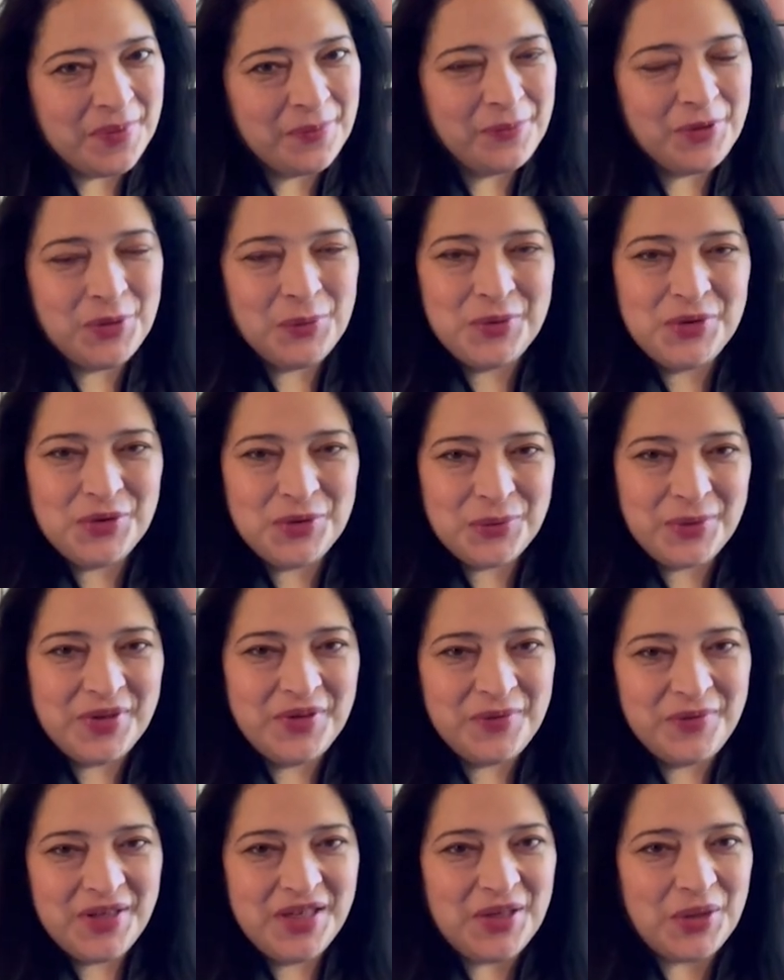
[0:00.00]
if you enjoy
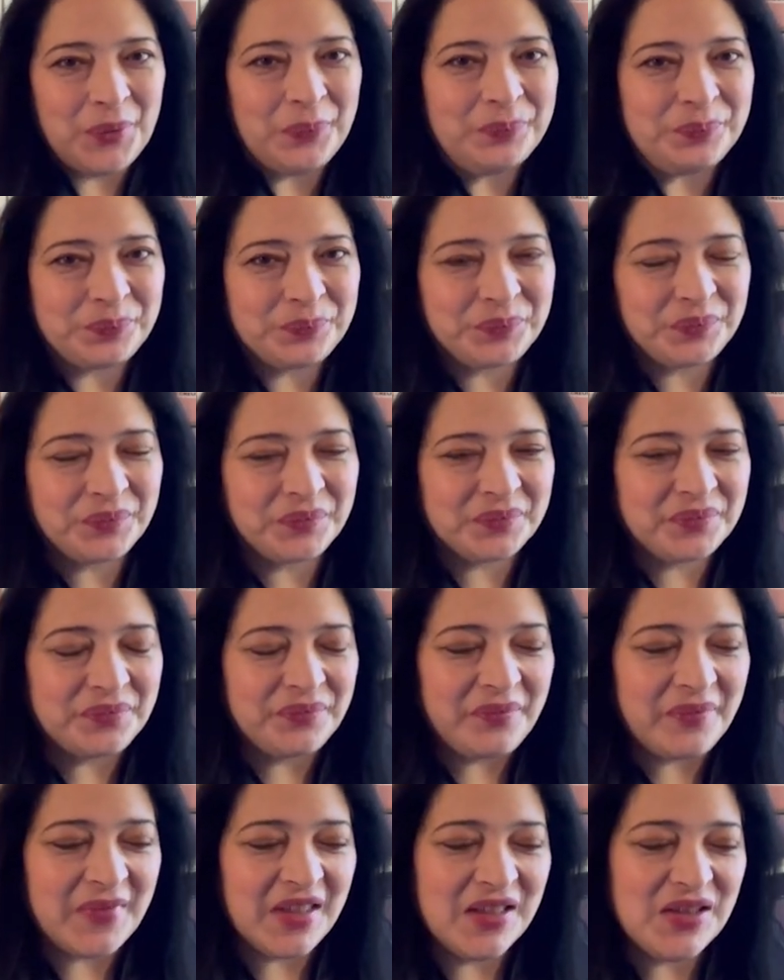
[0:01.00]
the video.
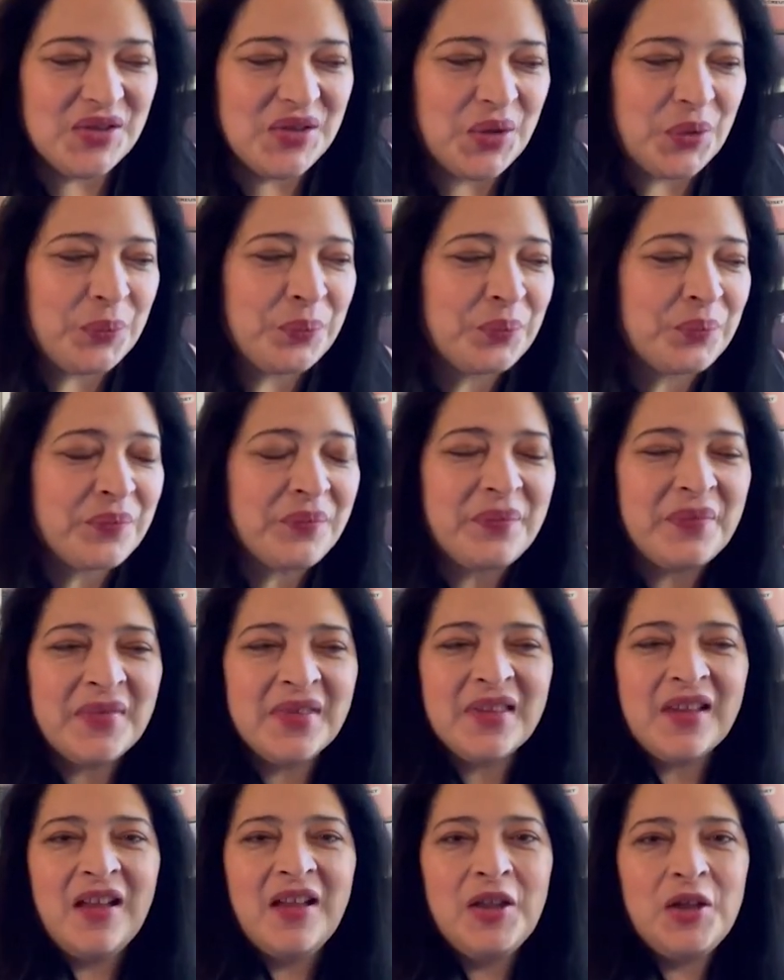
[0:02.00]
So
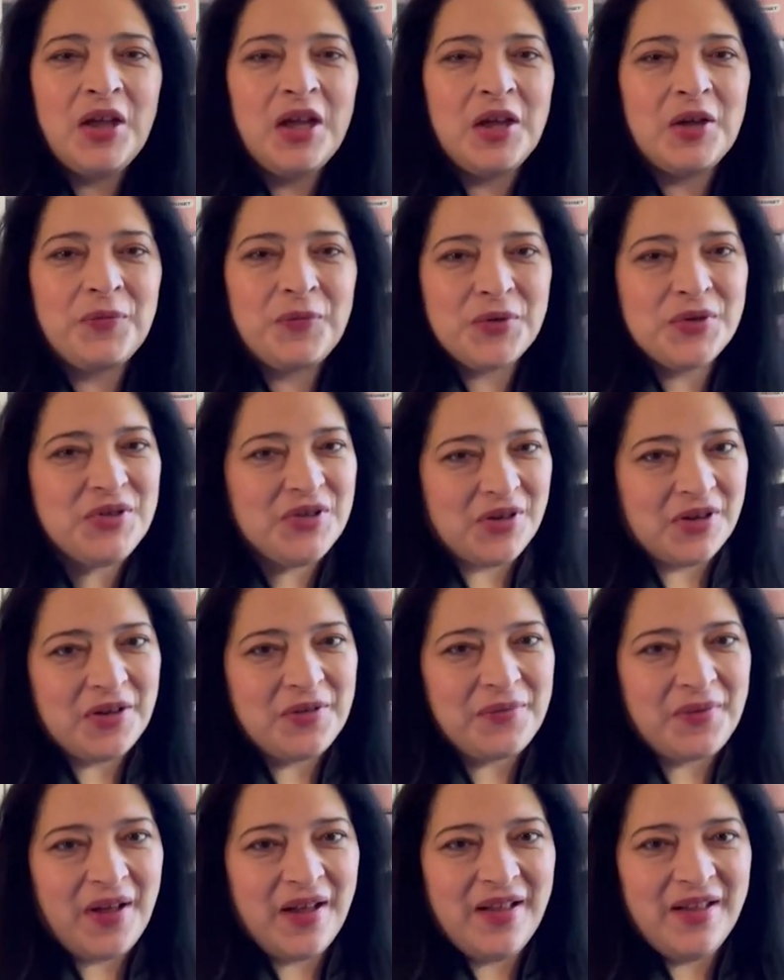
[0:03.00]
first
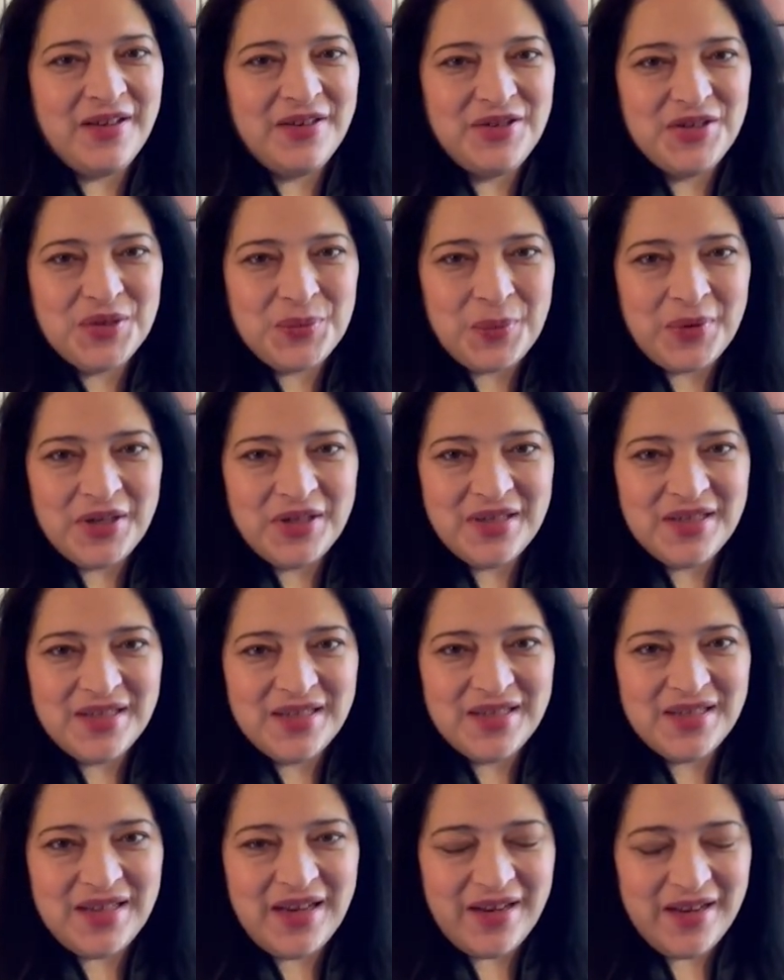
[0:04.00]
off, I just wanted to
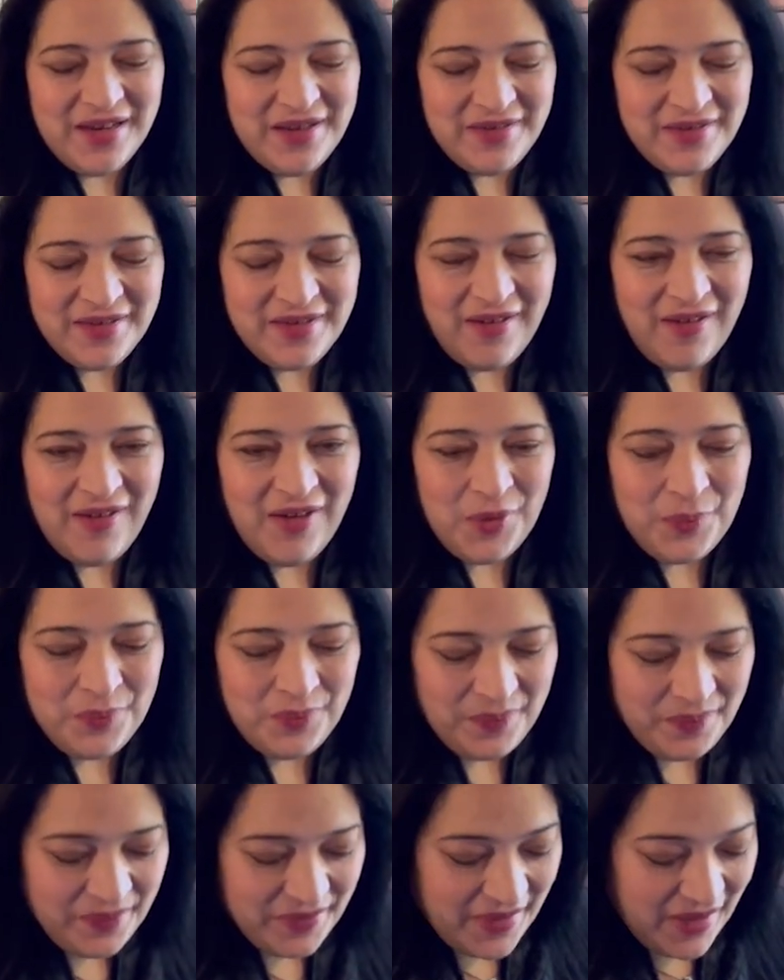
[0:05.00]
say
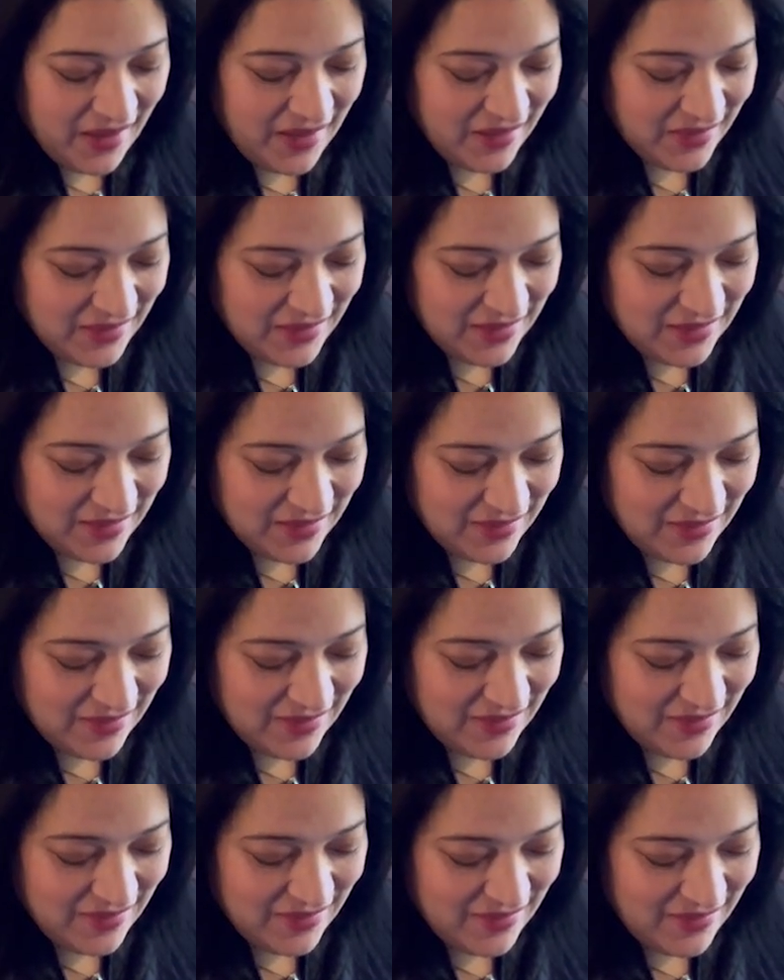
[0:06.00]
that
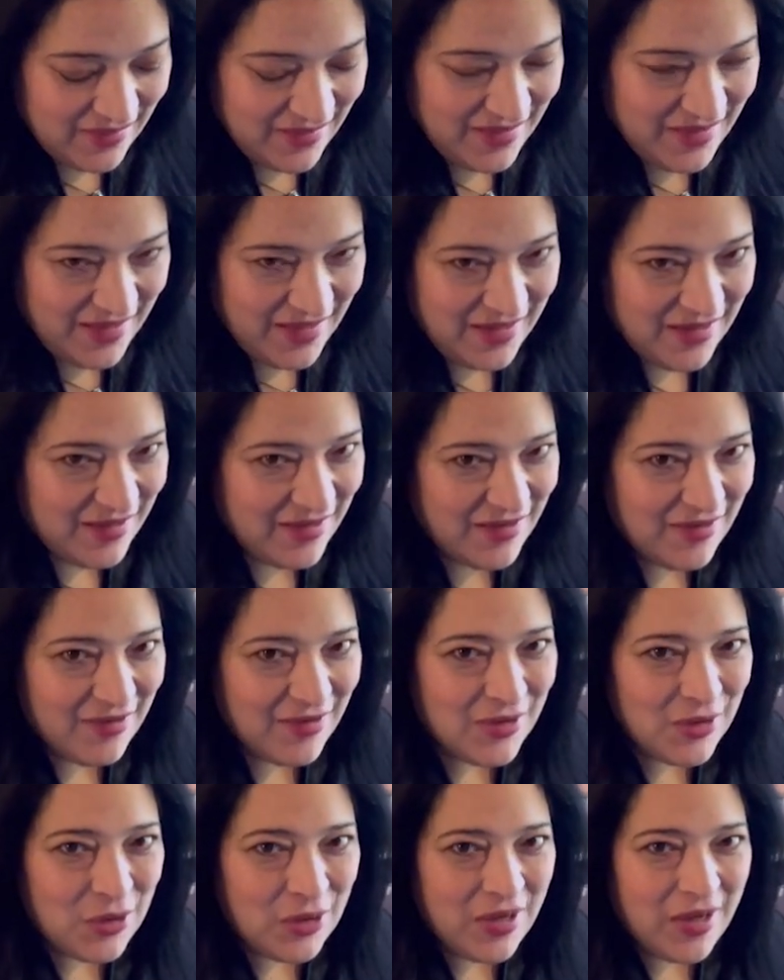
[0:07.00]
I think
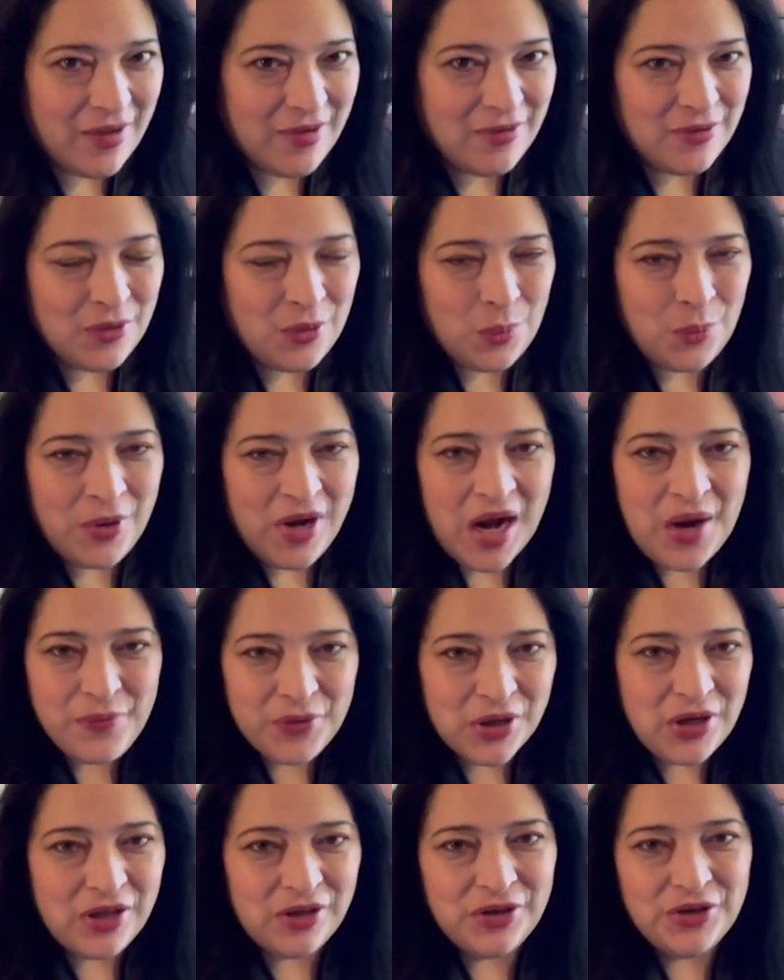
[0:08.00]

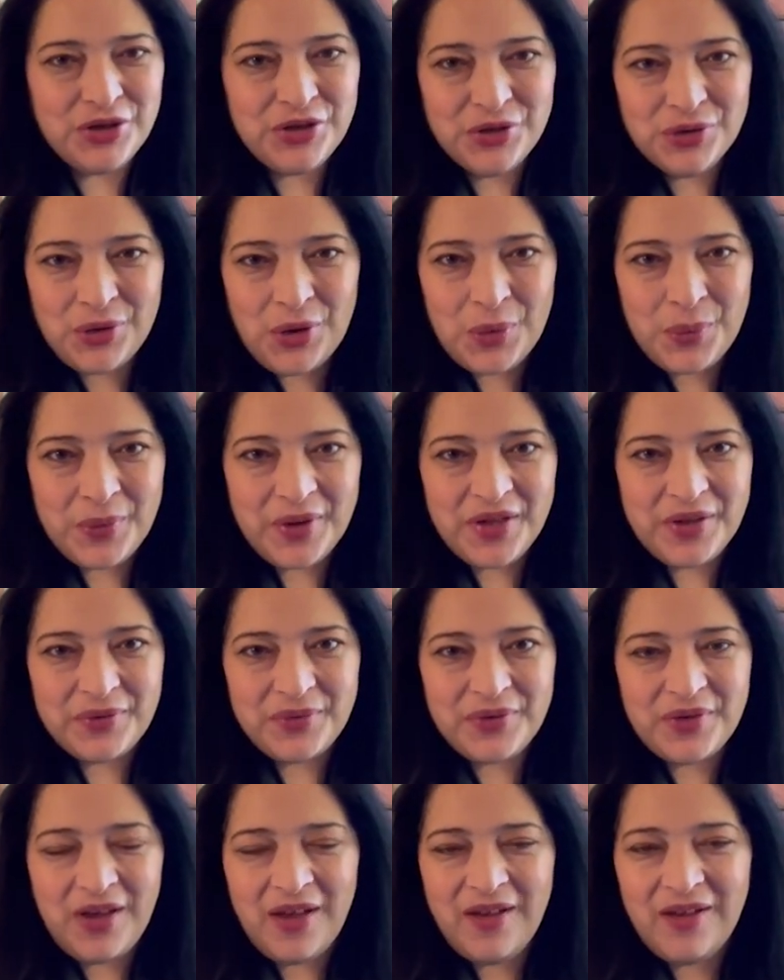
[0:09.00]
whatever color you go
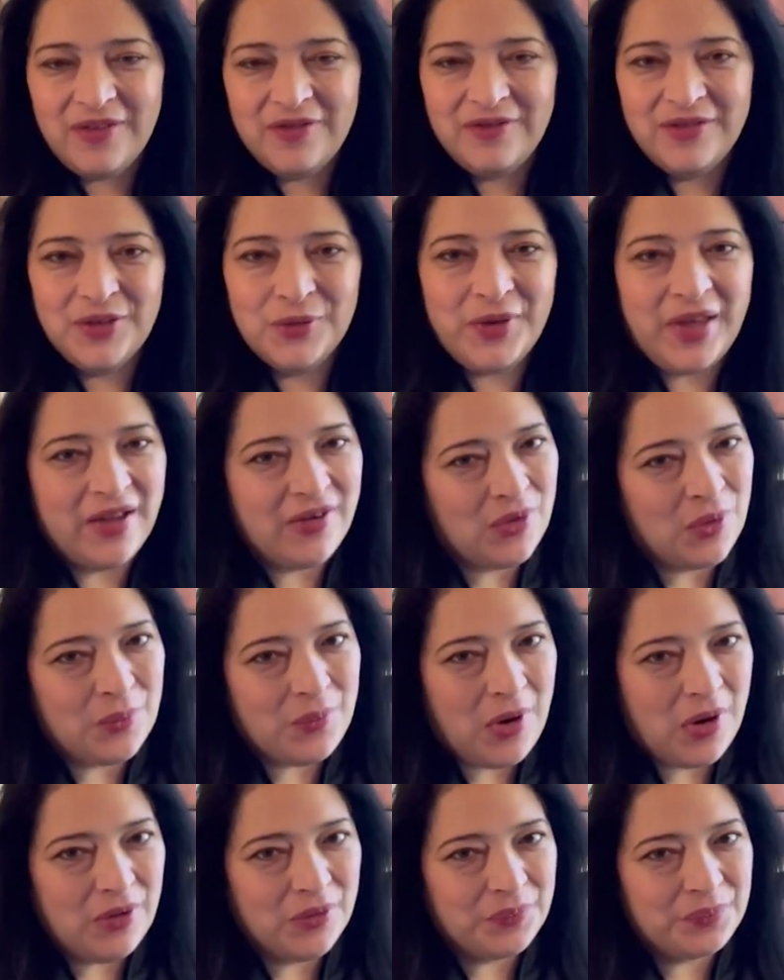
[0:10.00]
with, you can't go
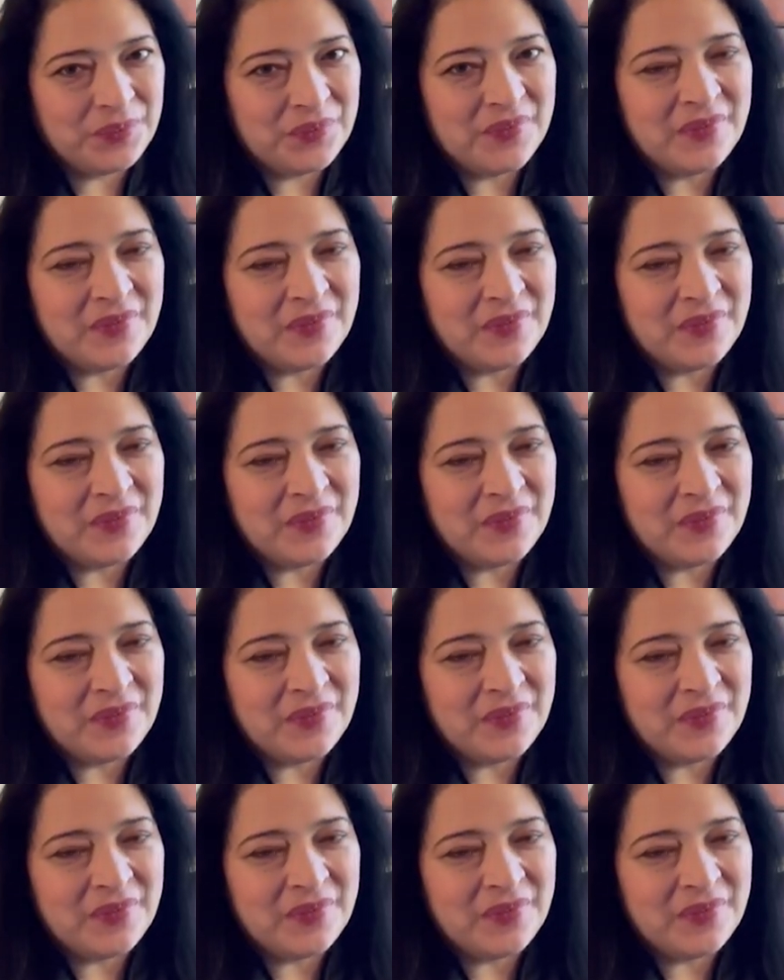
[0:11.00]
wrong.